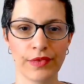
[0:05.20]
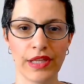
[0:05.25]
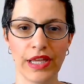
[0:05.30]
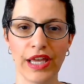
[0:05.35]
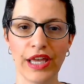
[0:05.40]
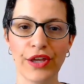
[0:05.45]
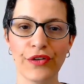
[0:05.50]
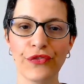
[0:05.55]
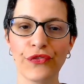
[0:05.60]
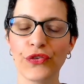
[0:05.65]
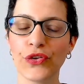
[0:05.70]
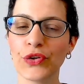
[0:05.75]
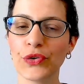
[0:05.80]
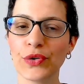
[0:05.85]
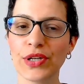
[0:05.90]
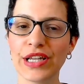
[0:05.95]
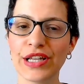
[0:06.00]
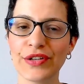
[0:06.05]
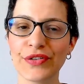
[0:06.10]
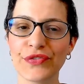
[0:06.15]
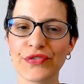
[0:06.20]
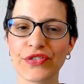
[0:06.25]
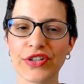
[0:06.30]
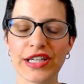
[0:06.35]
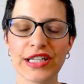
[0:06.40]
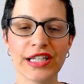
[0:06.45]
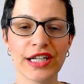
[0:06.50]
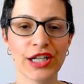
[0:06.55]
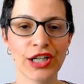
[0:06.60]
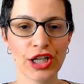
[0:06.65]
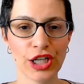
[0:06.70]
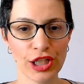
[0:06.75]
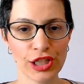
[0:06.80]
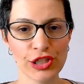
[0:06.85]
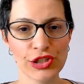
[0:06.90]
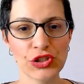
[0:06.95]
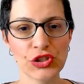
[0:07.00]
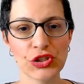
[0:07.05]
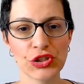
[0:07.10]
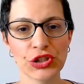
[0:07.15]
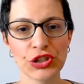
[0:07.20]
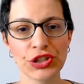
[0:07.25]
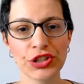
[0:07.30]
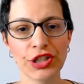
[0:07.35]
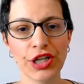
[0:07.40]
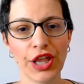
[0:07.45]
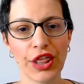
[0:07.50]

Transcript: If you live in a culture